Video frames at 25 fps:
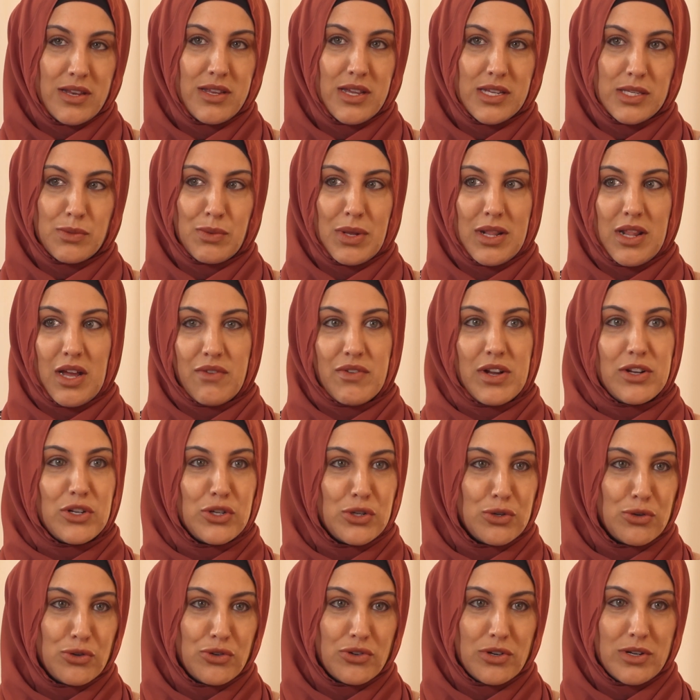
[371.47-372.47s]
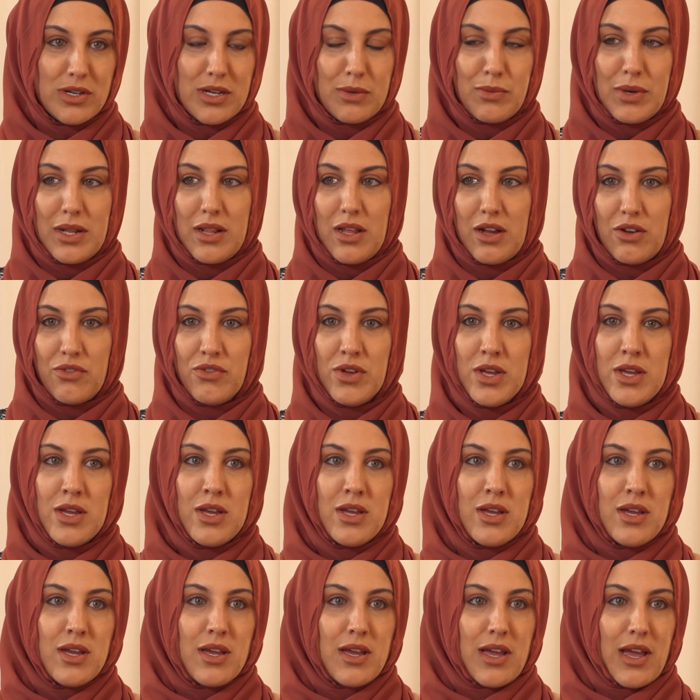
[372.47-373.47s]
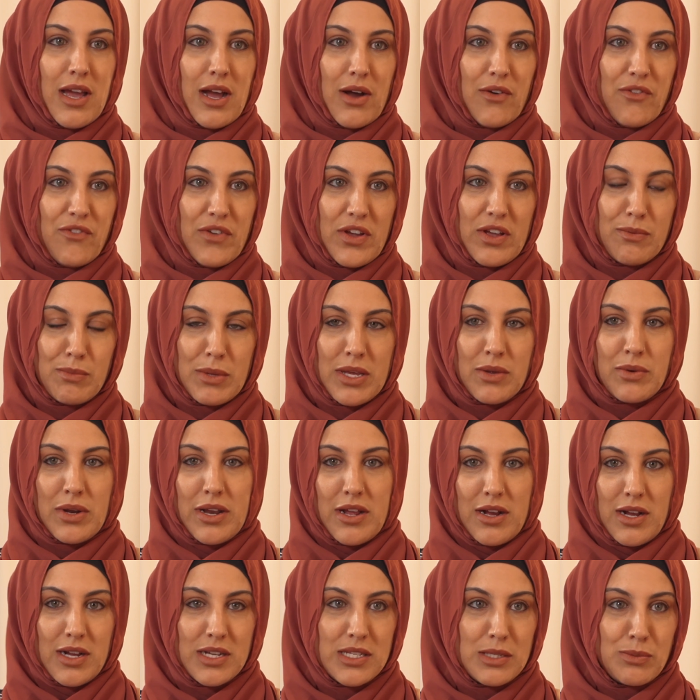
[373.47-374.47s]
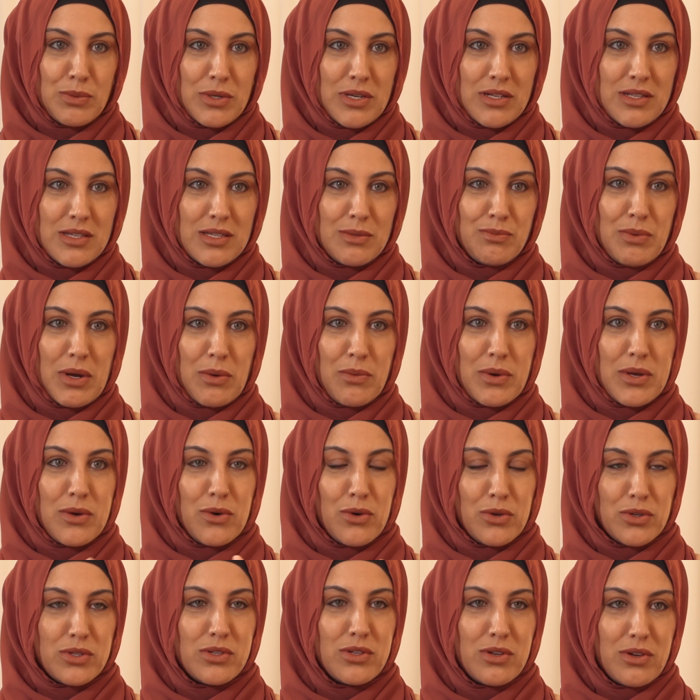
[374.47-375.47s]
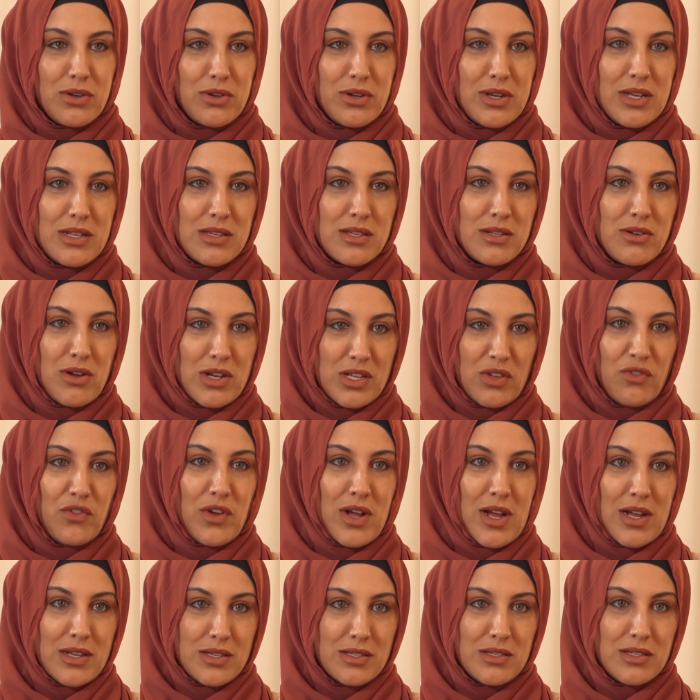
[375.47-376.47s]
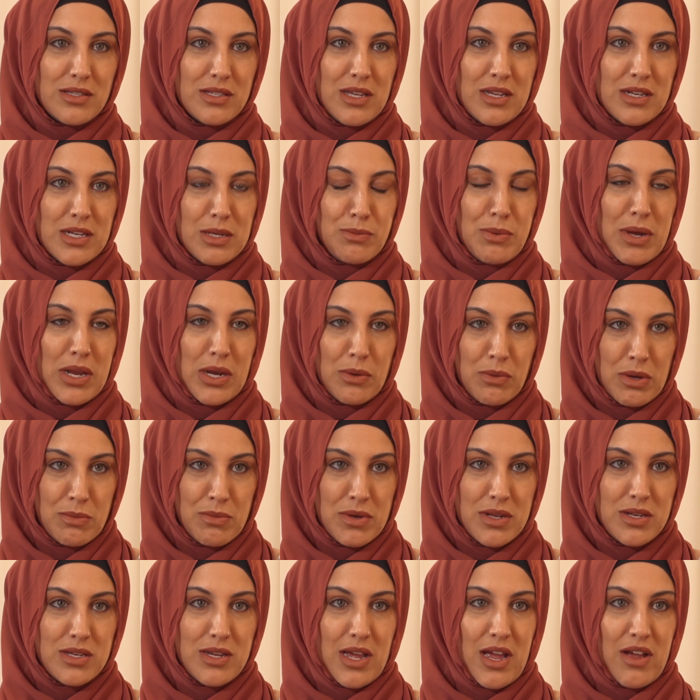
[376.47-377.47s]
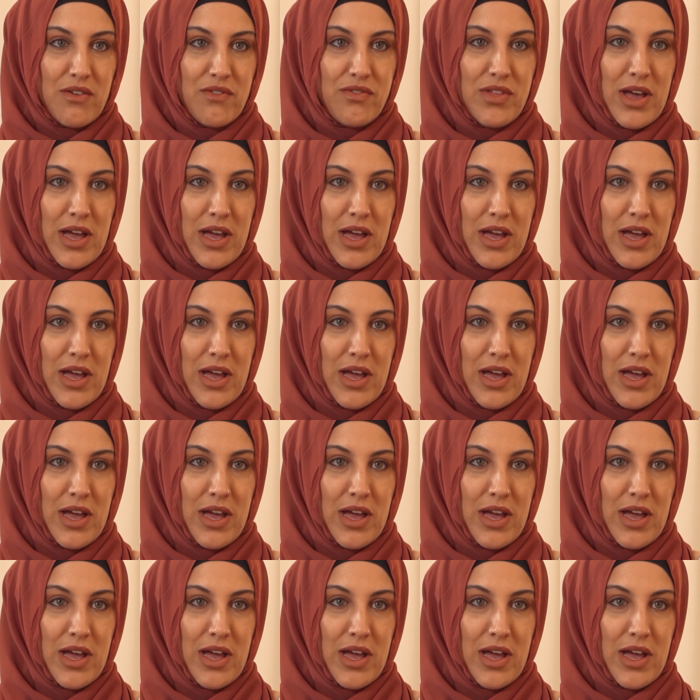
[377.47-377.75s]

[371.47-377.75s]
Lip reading: And yes, we love our children and we love our family and our husbands, but we also, it's nice for us as independent women to have